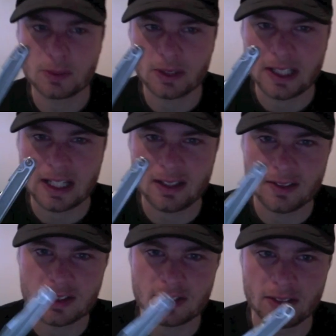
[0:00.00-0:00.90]
want to carry
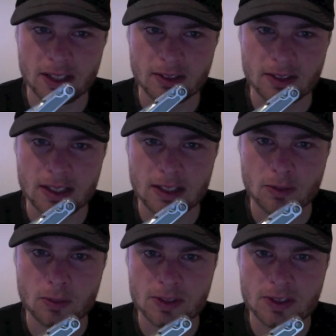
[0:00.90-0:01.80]
this around and have all
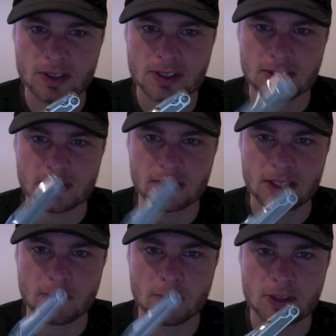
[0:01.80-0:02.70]
my socket sets. So I
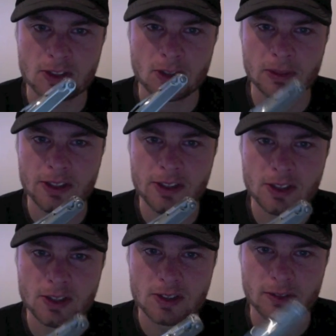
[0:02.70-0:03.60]
keep the most commonly
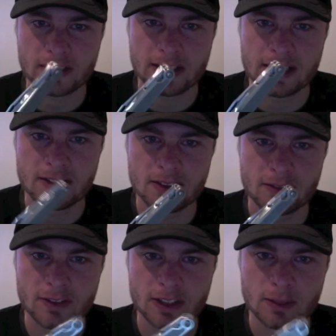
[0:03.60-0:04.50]
used, your flathead and your
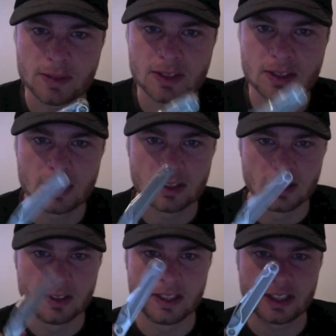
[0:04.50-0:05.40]
Phillips,
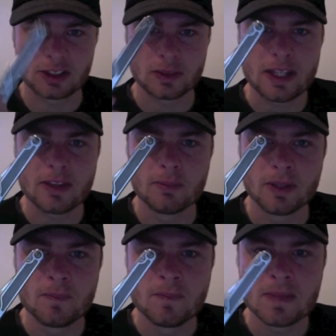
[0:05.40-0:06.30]
and the actual Leatherman.
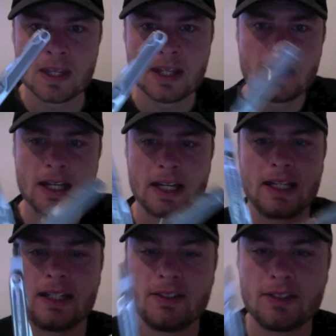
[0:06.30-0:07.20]

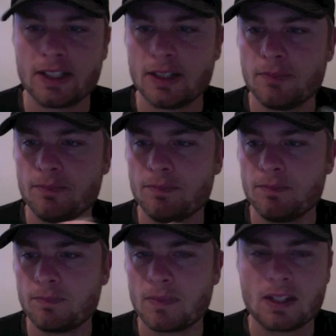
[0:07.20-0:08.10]
And
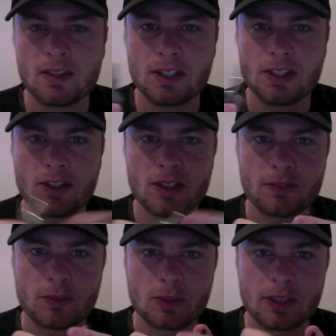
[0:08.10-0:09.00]
then you don't have
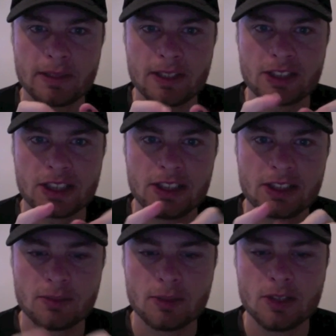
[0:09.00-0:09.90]
to worry about changing
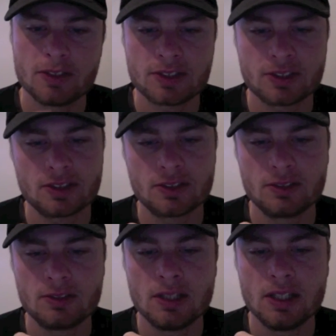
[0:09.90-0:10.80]
them over. So
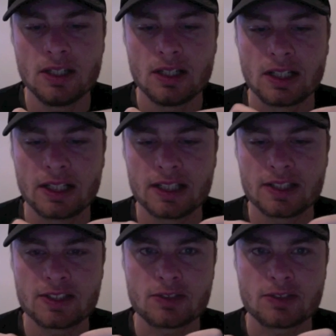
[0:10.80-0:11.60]
I guess this